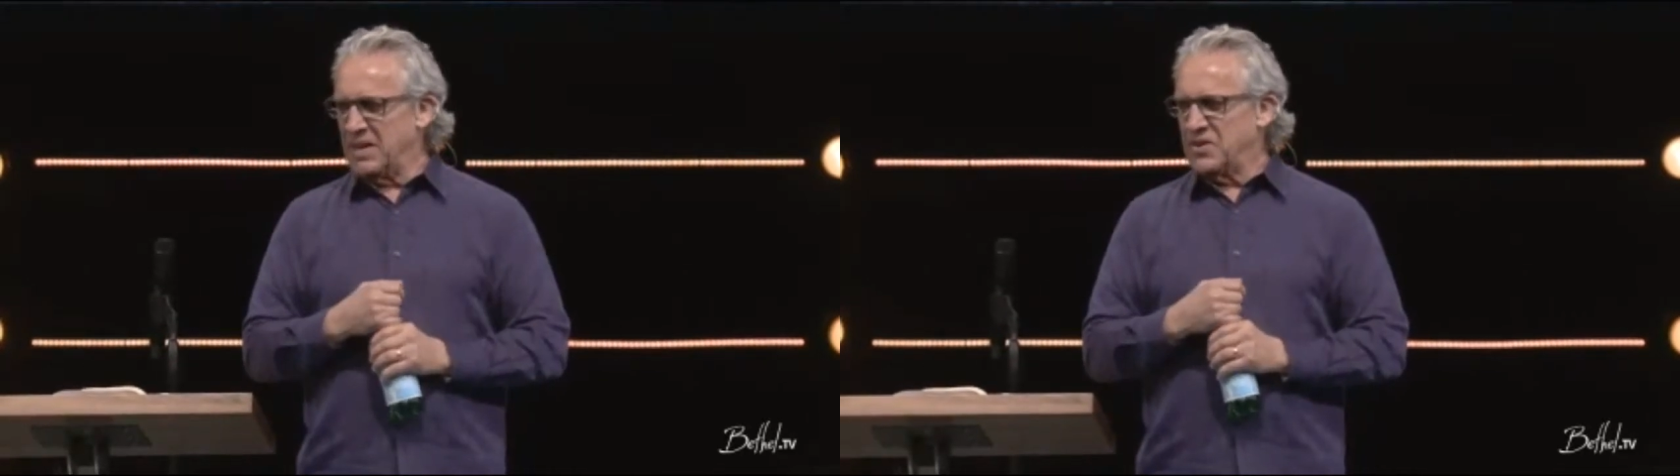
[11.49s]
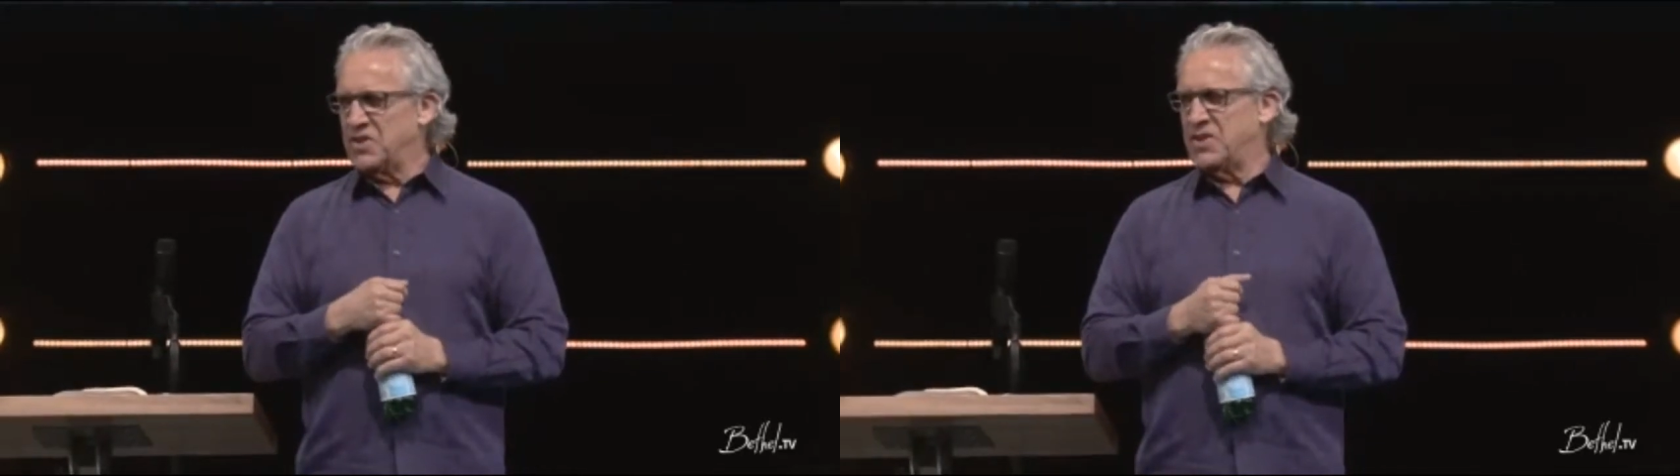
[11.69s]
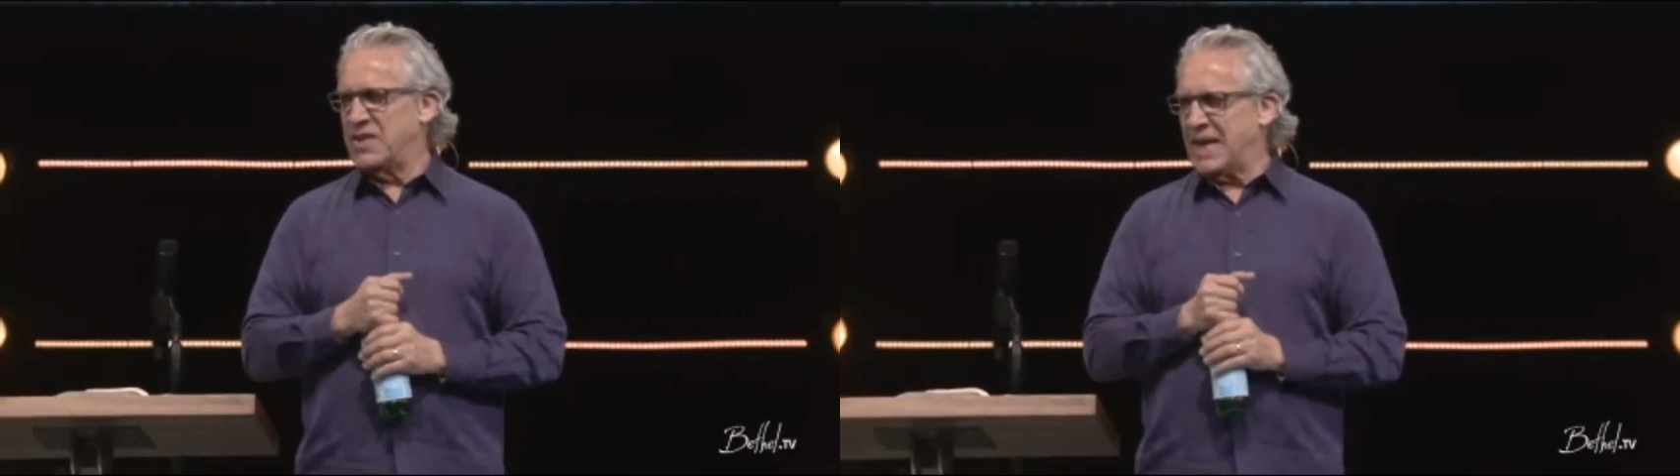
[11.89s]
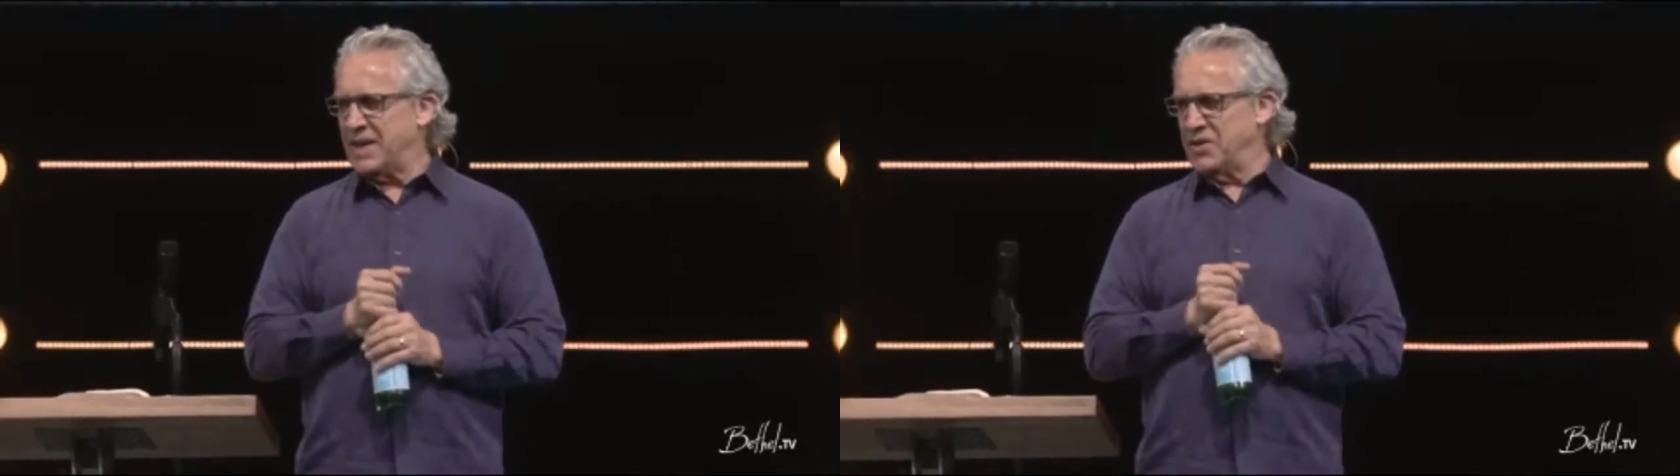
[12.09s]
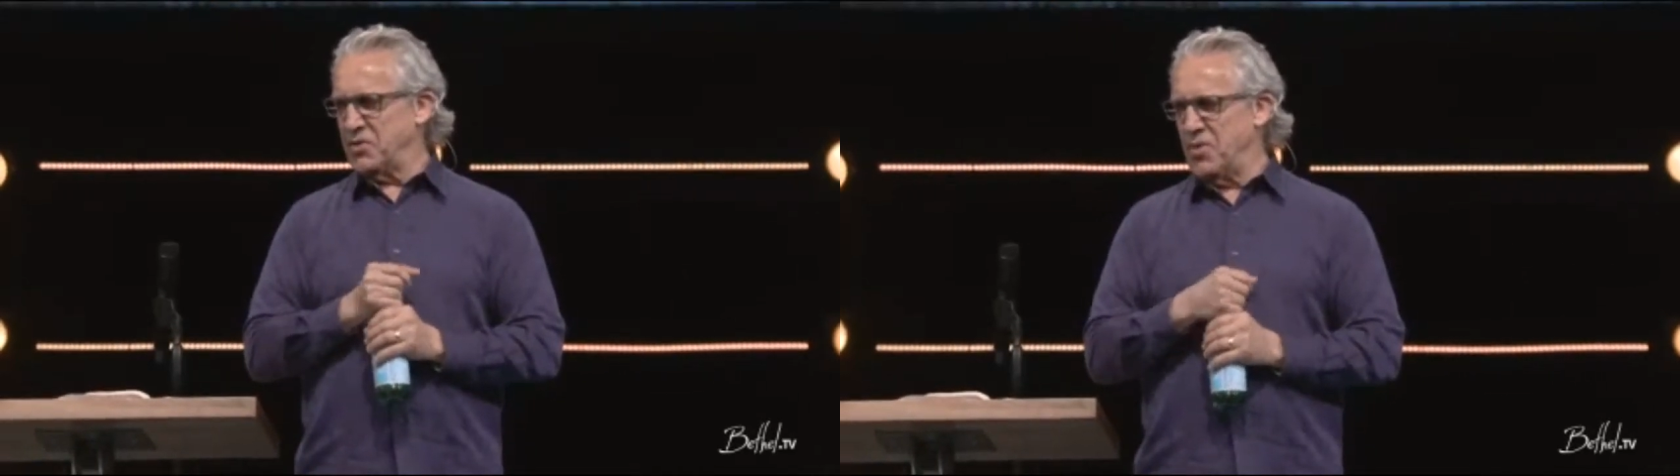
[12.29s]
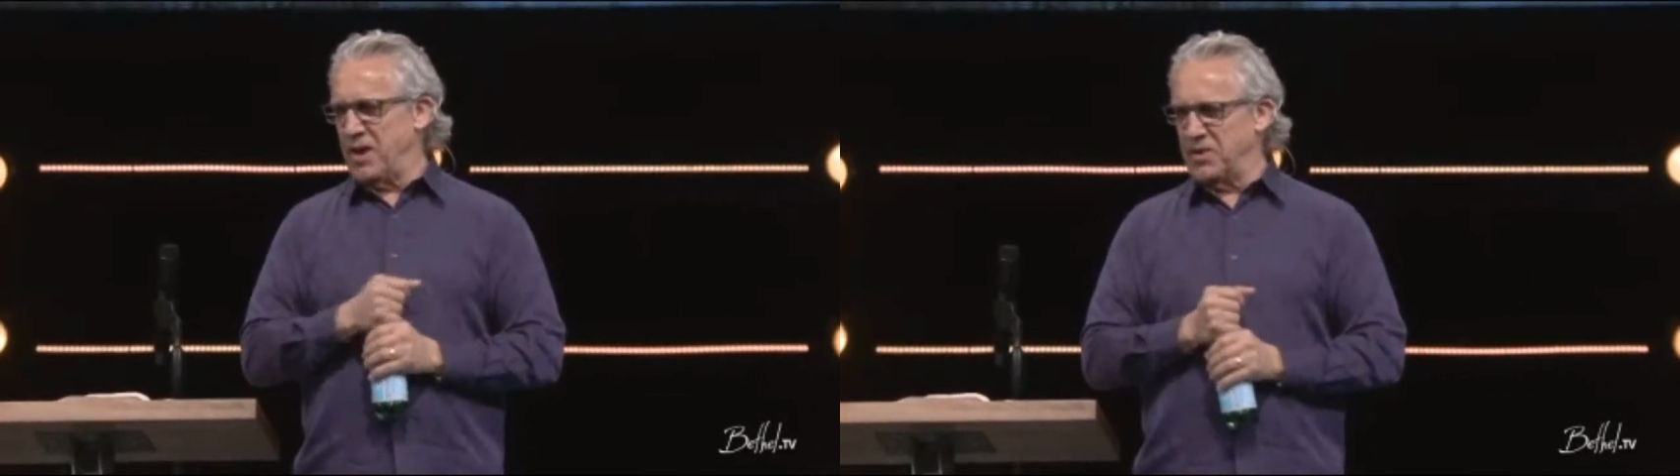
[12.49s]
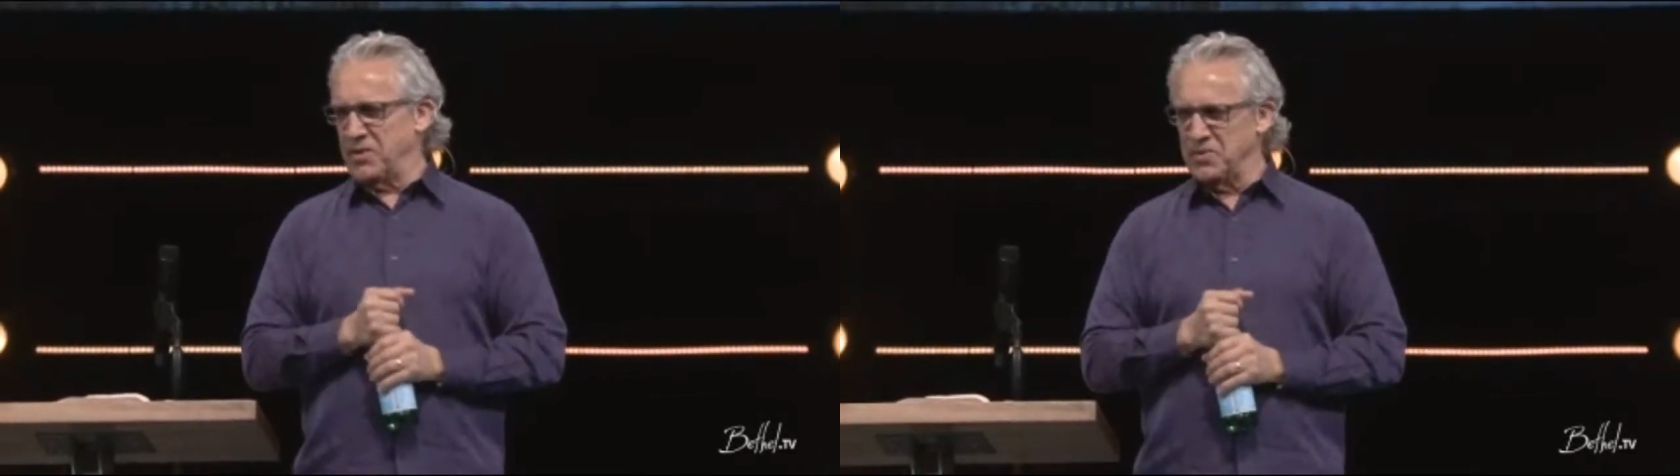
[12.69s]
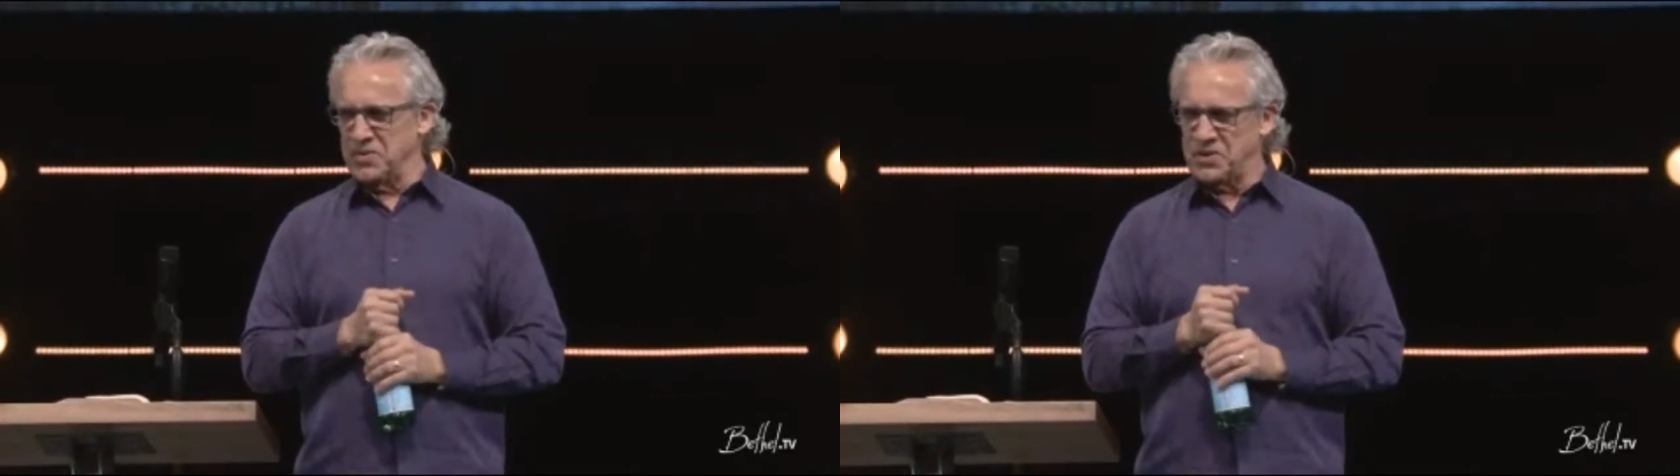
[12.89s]
Second
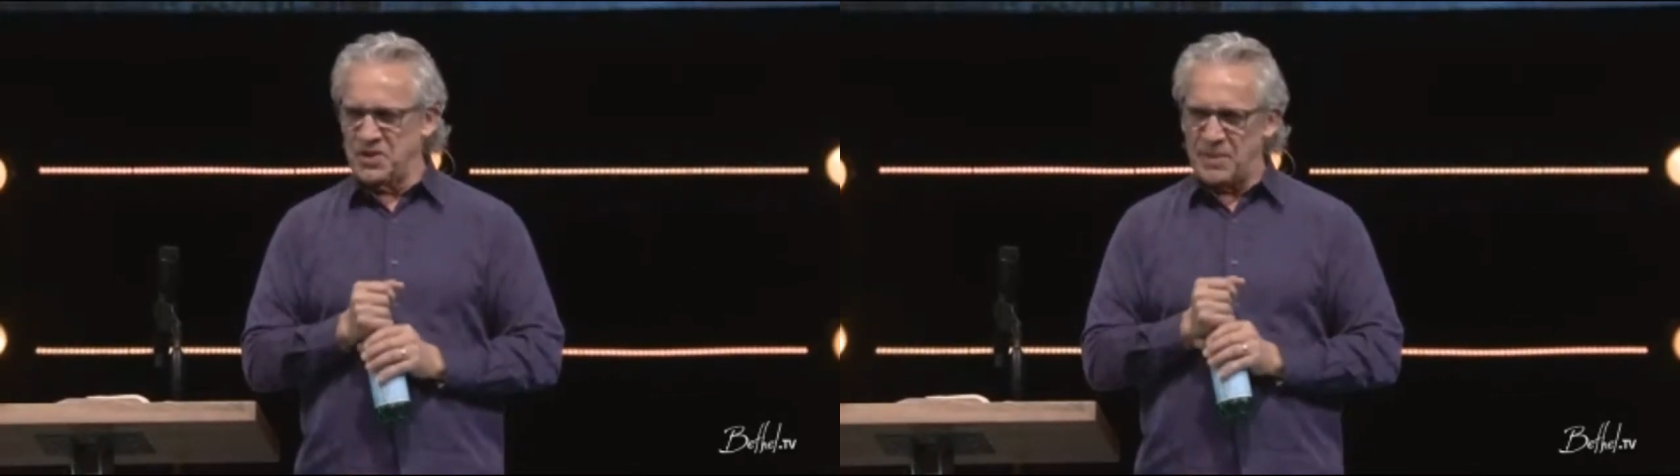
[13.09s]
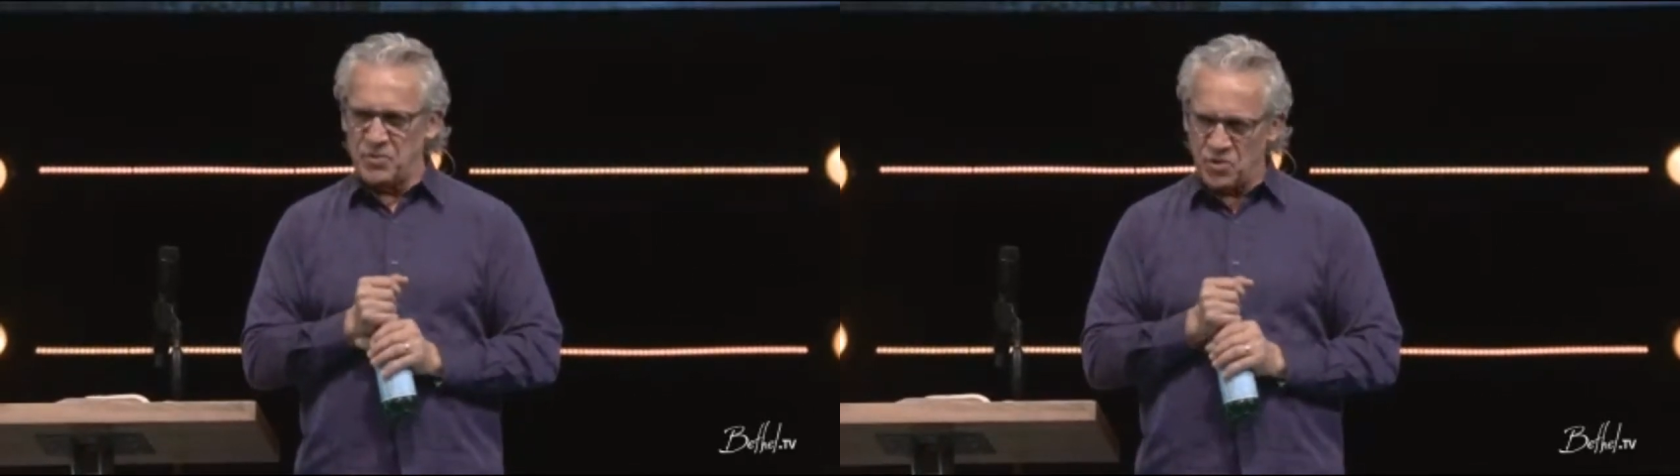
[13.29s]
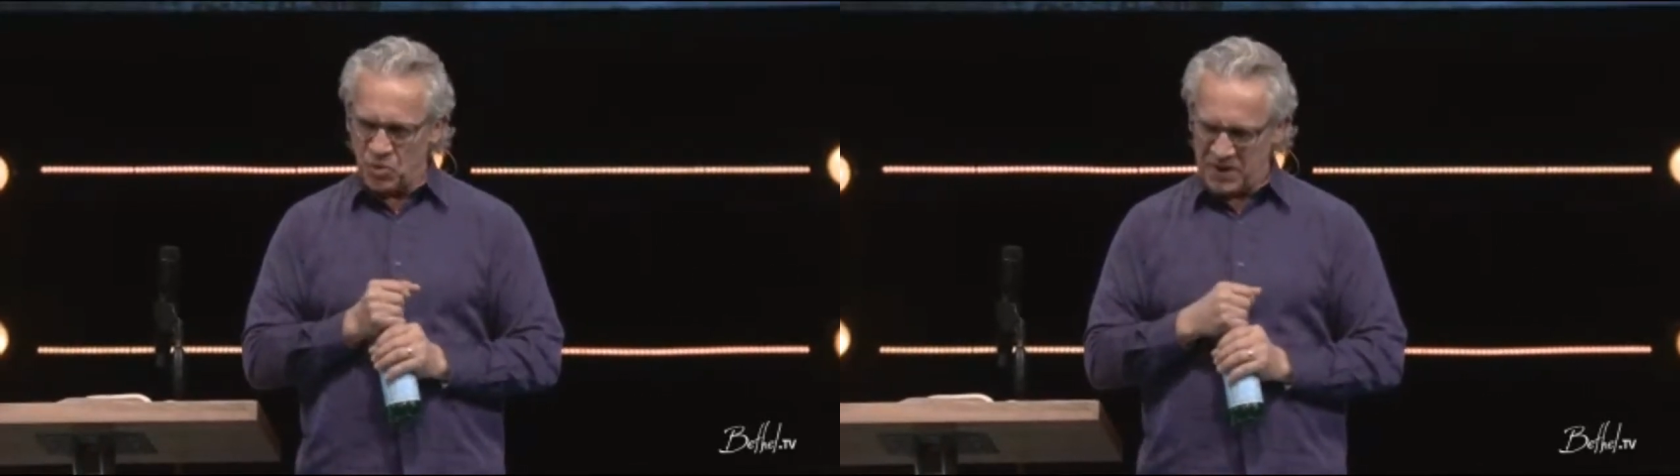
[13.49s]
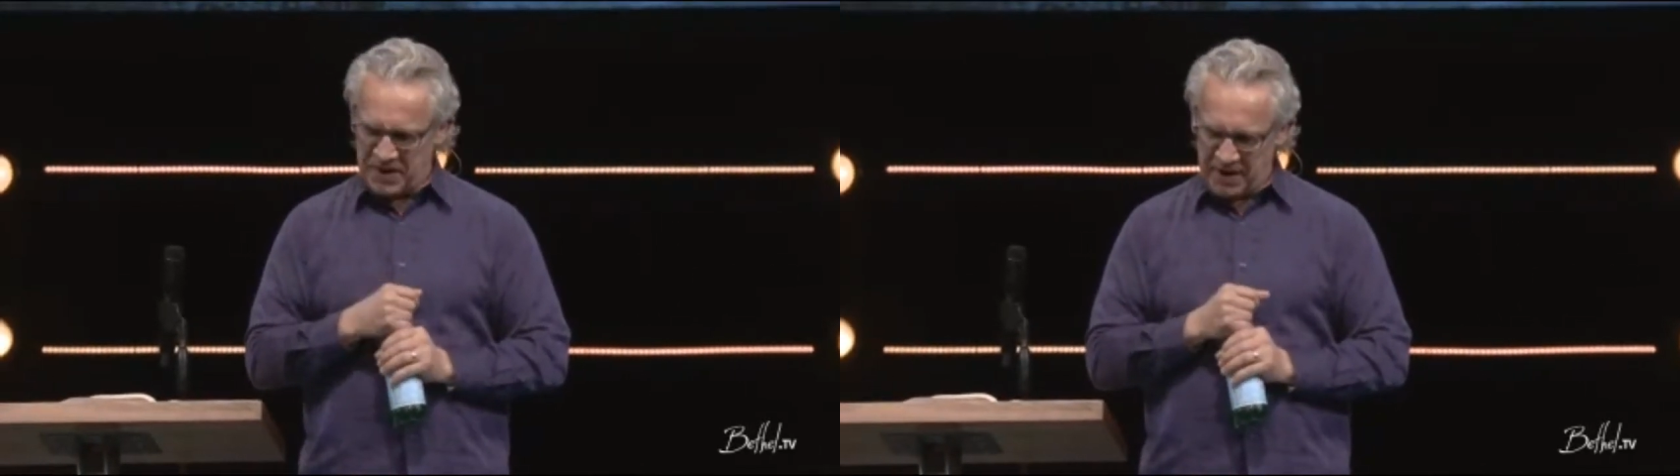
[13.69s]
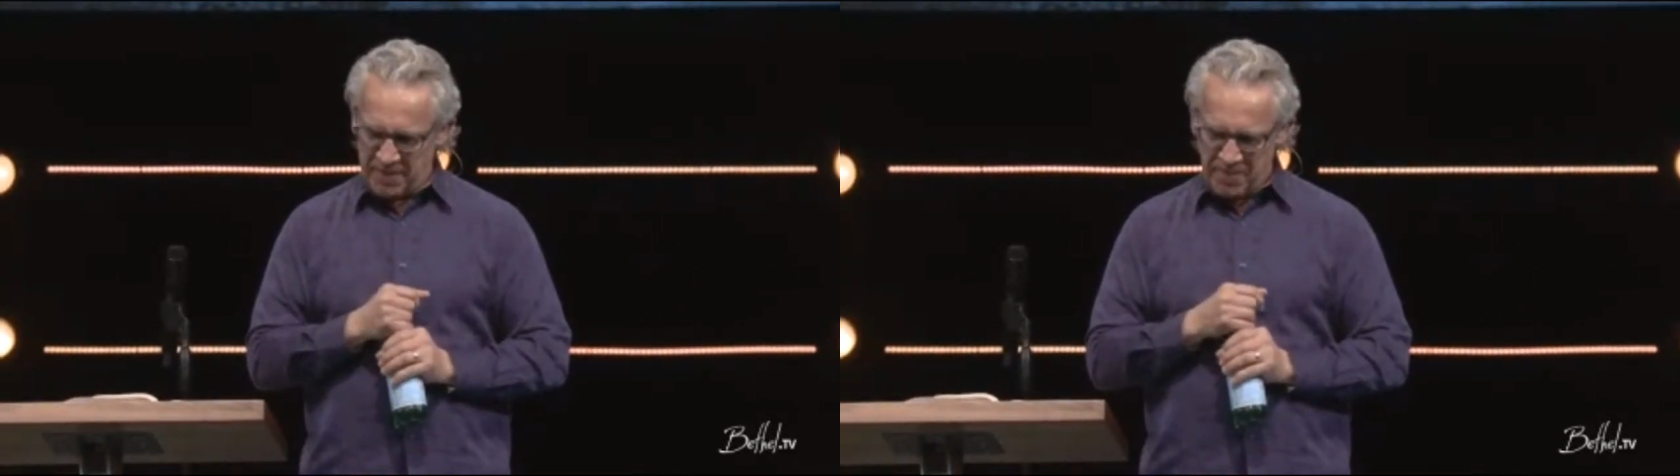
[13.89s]
Chronicles chapter 20.